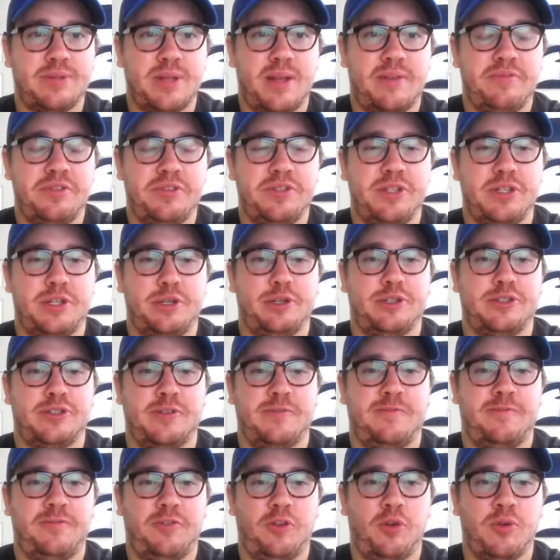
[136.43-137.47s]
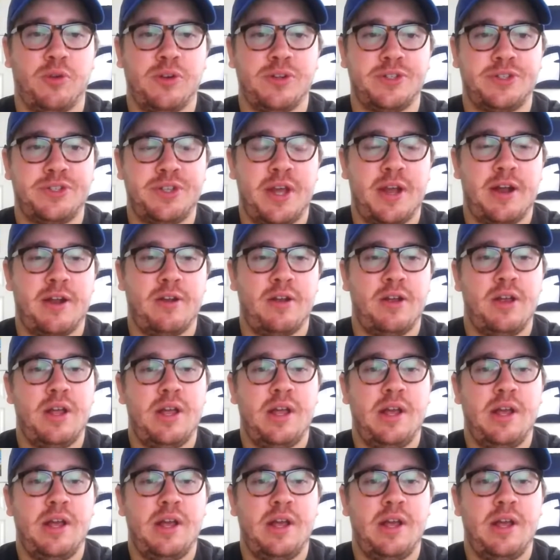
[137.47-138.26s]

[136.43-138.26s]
obviously, because the floor is there.